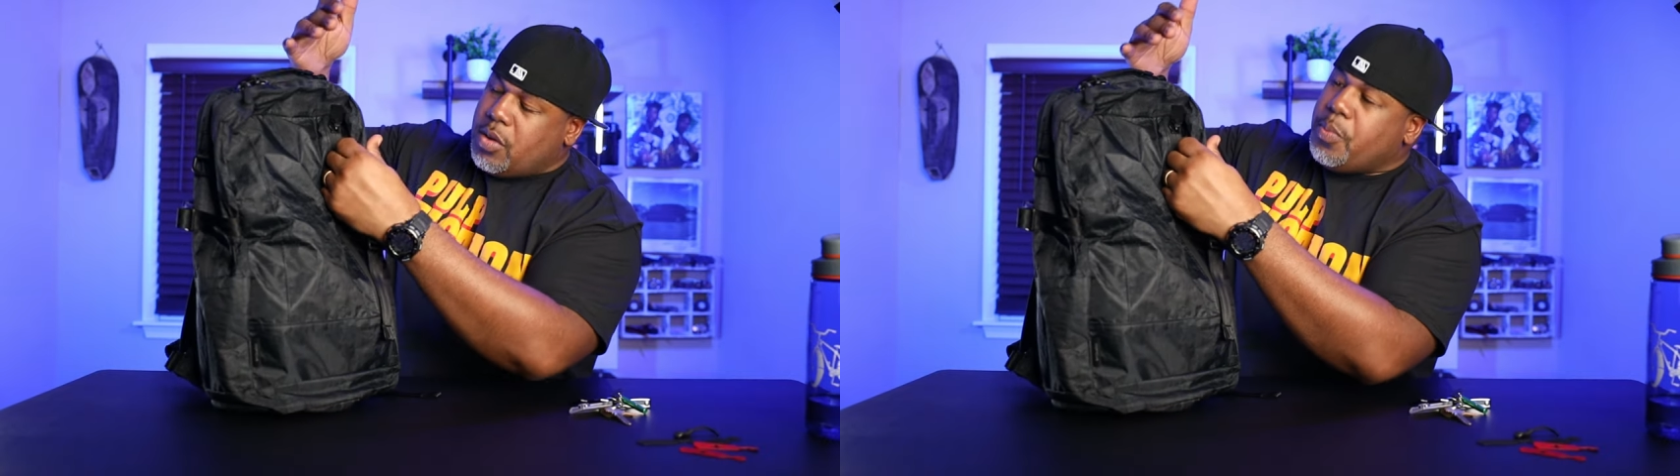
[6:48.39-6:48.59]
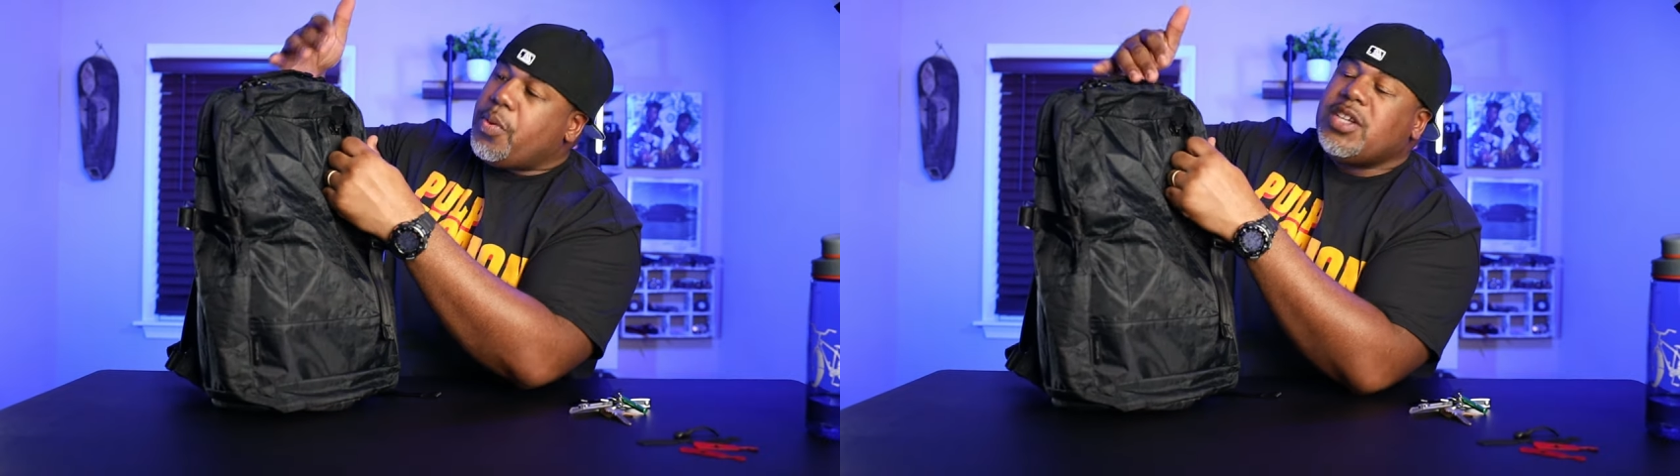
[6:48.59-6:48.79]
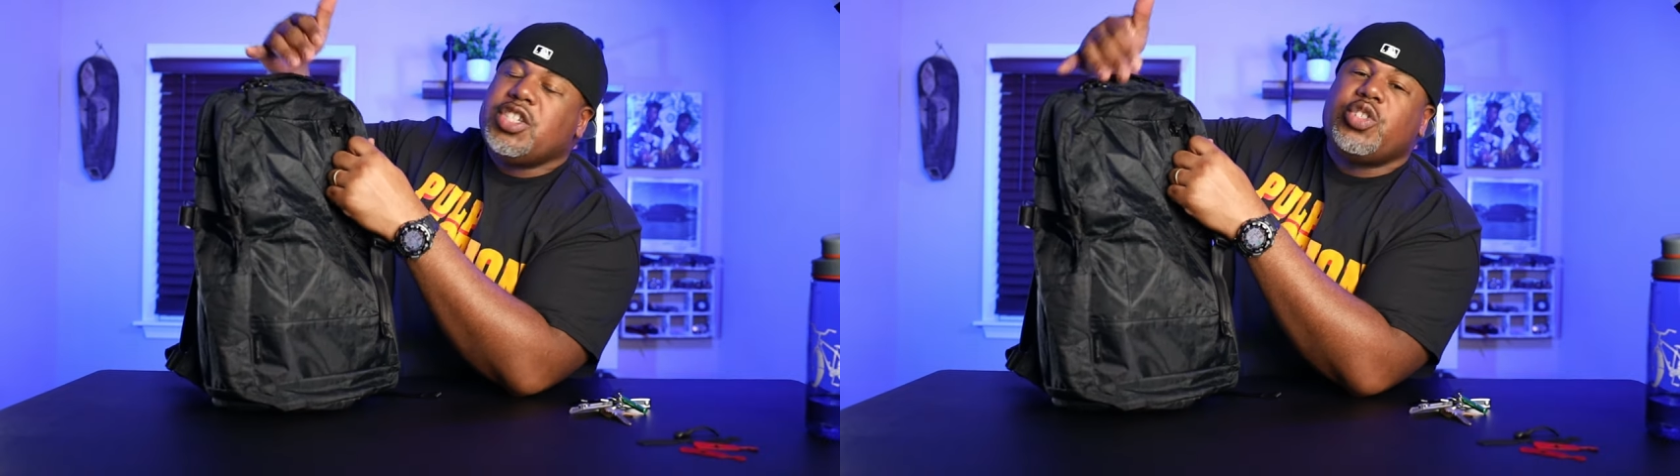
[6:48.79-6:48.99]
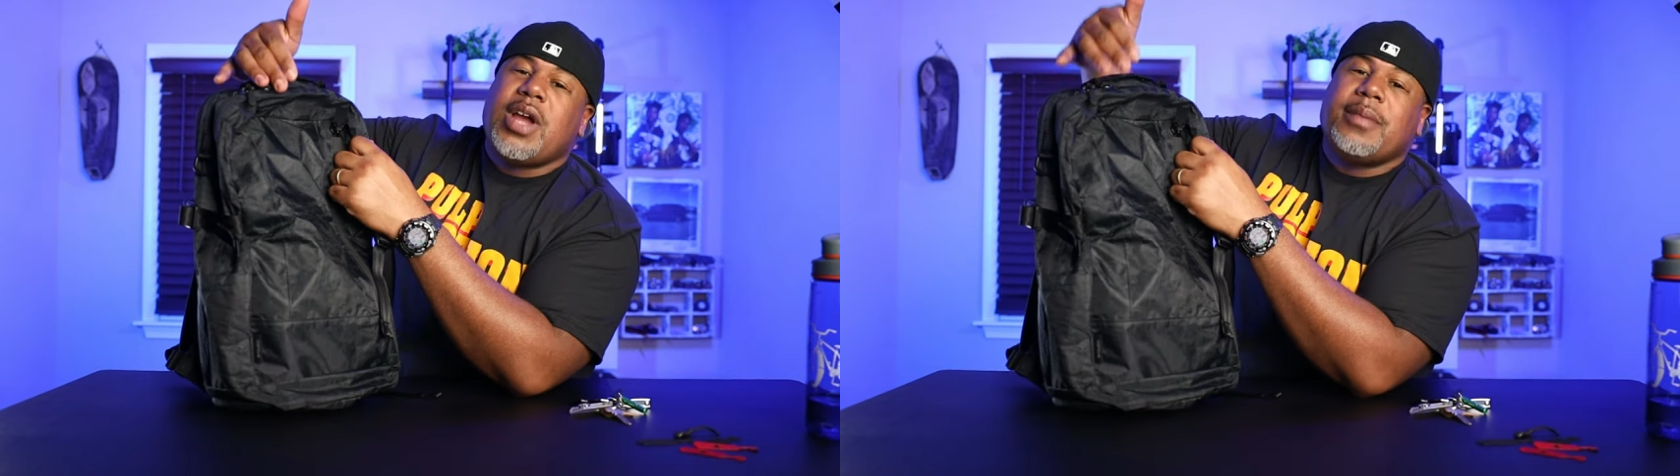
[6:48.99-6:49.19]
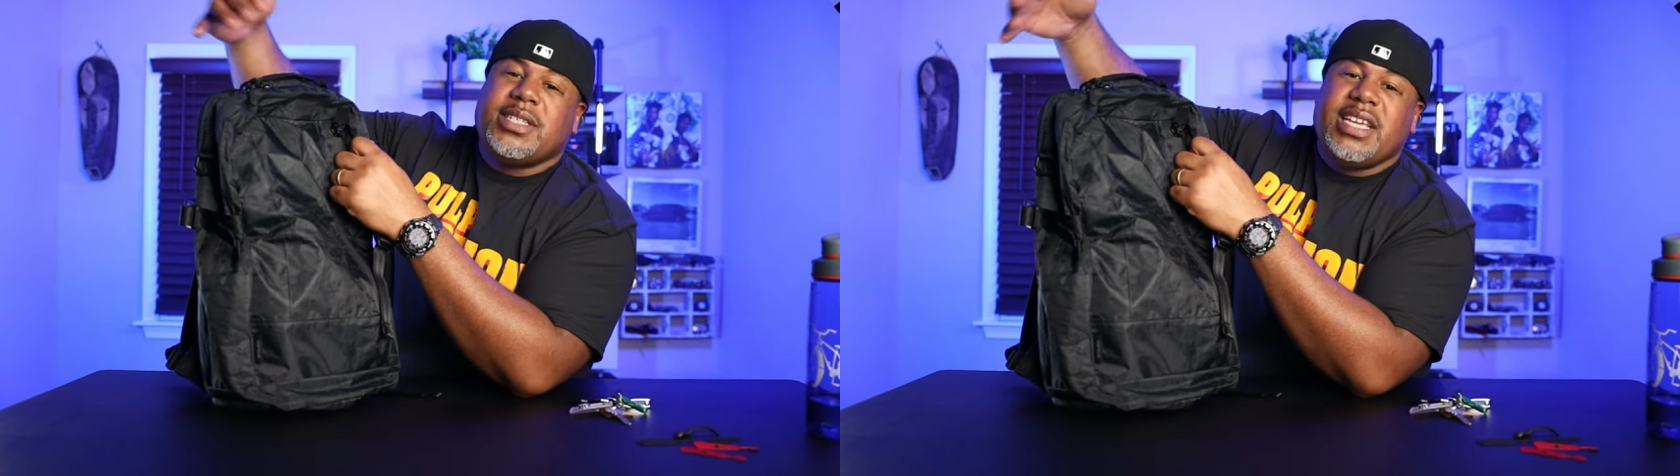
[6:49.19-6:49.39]
compression
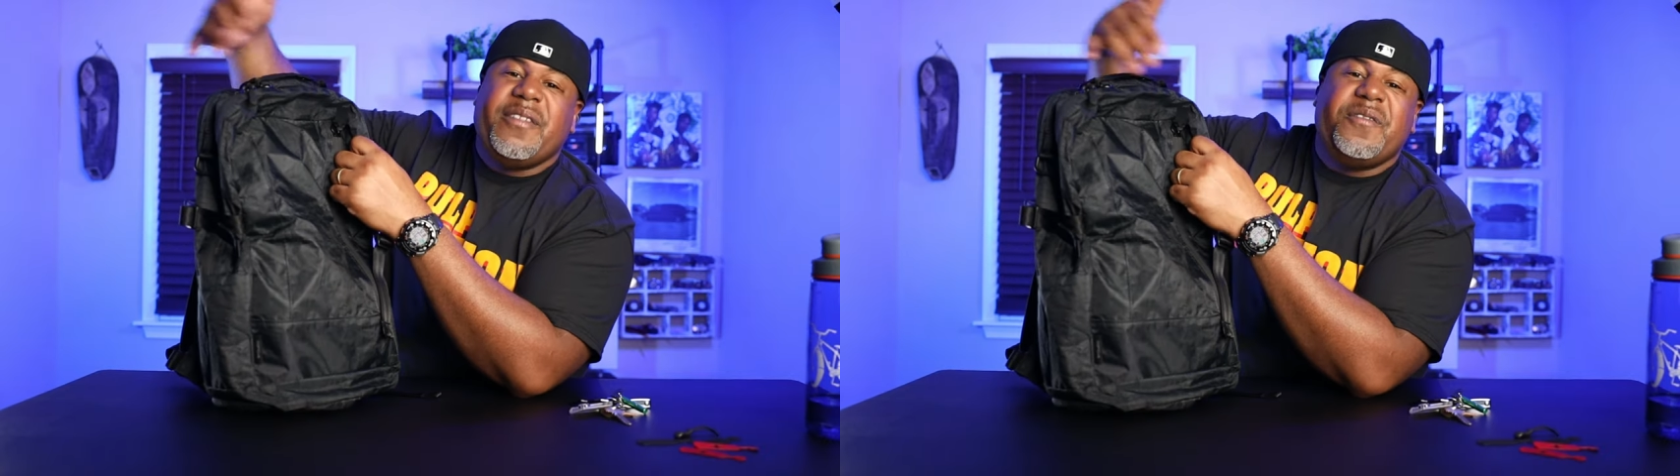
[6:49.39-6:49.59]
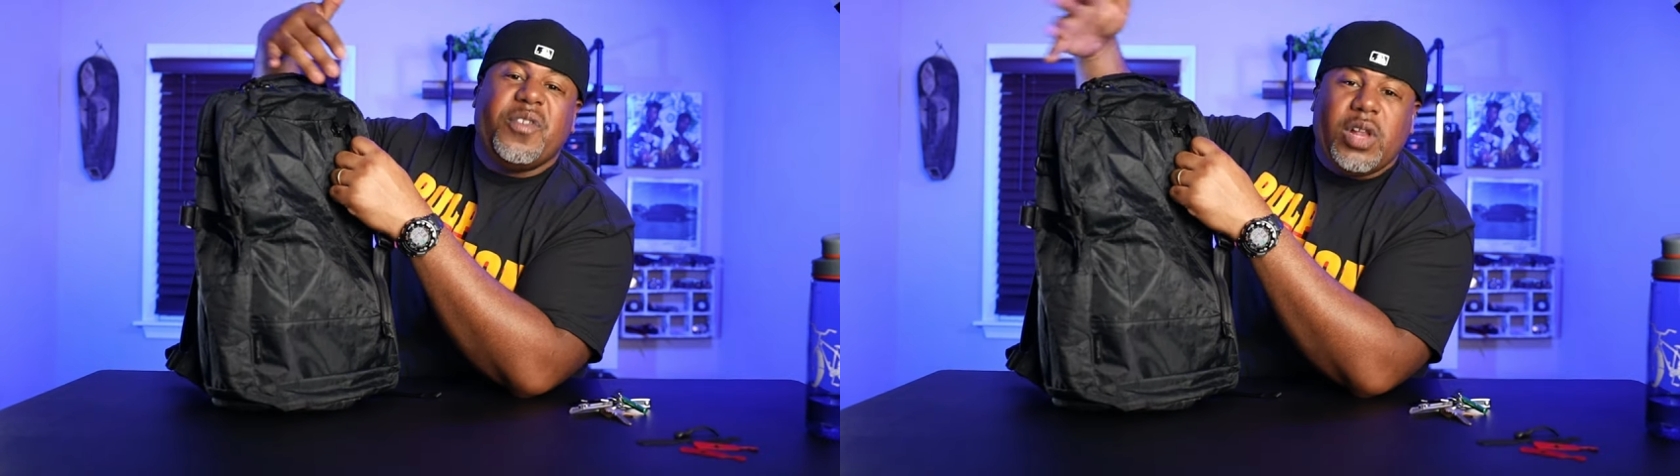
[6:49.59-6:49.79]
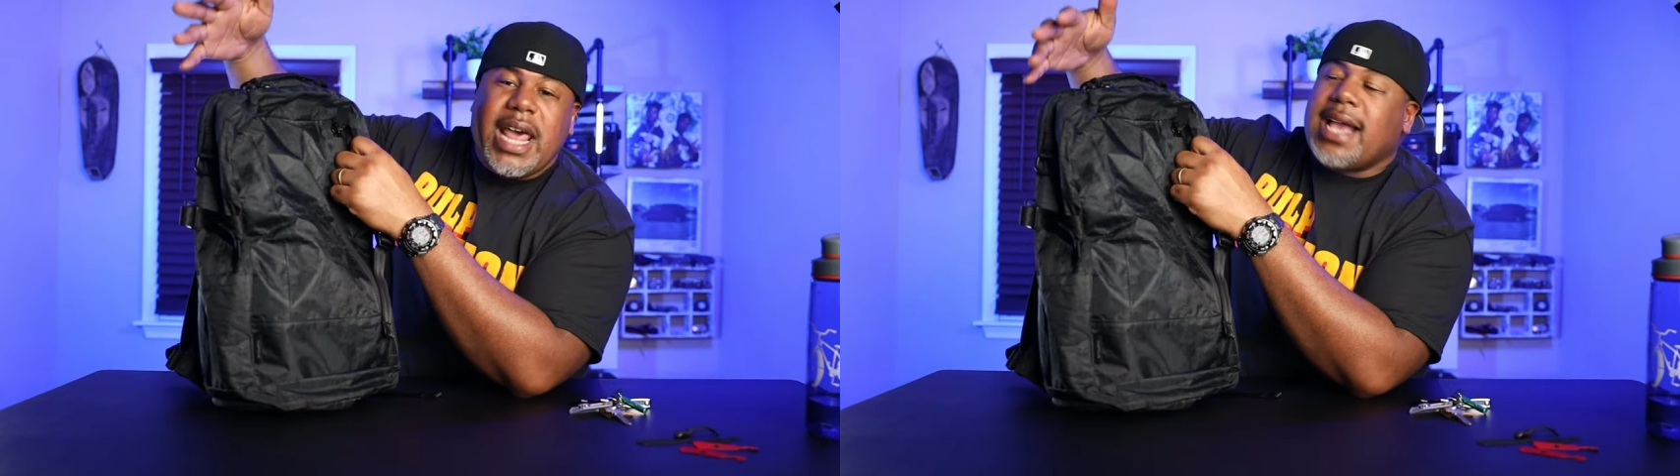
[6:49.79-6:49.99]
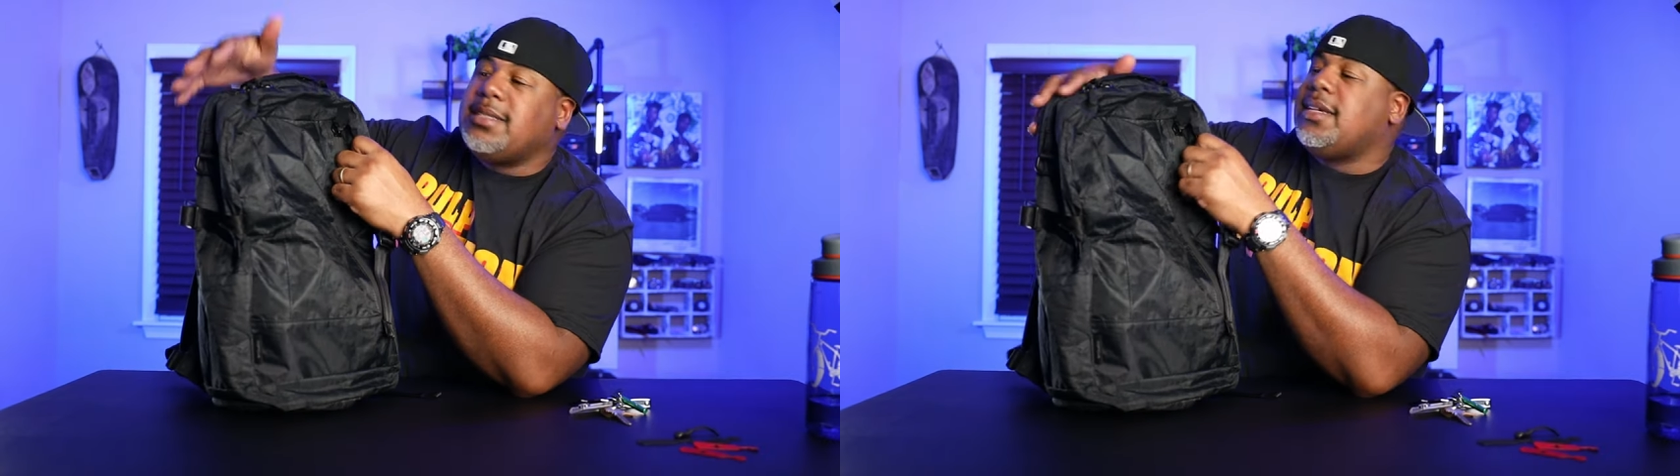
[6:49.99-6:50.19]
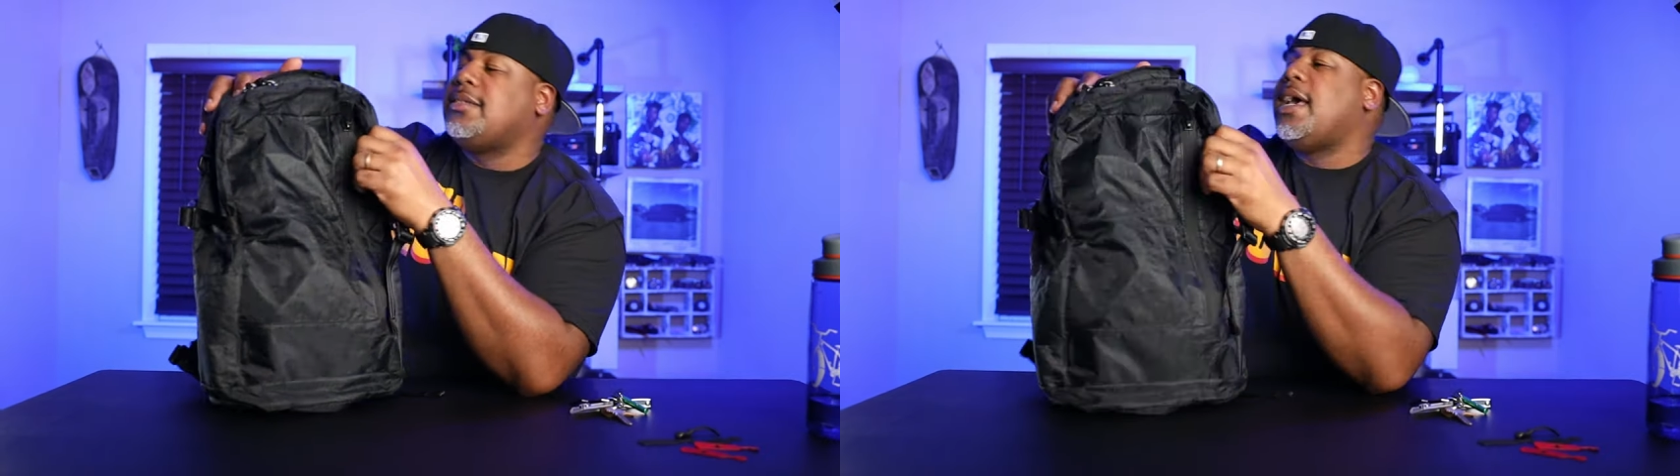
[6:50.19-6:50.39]
straps to get full access,